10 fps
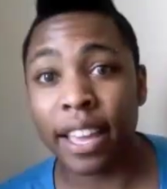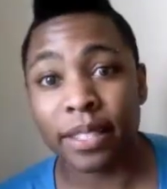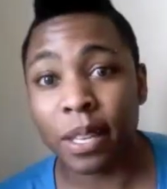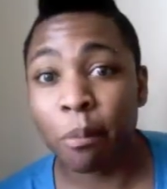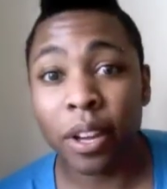
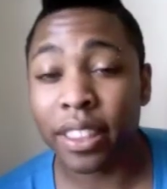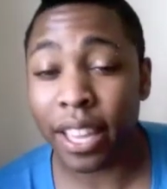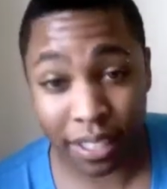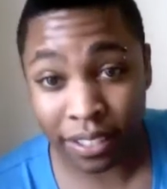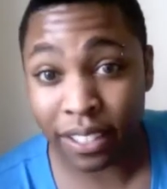Someone
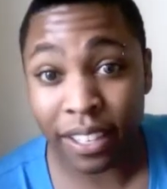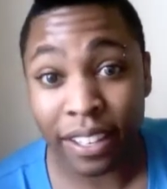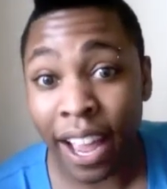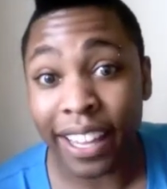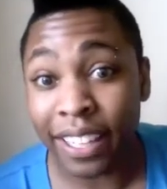that is
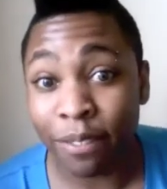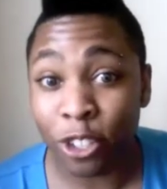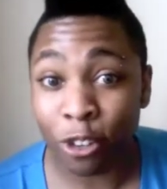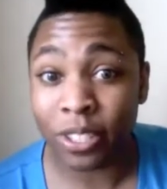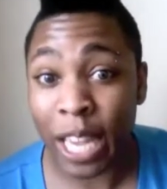not even
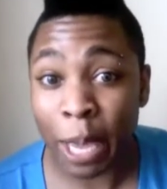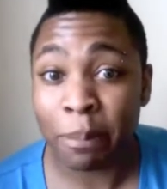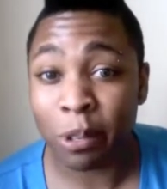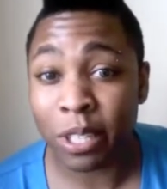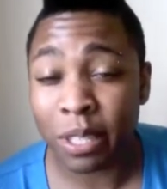your type,
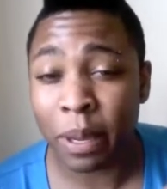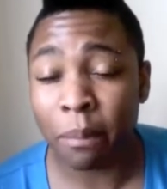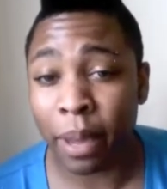so to speak,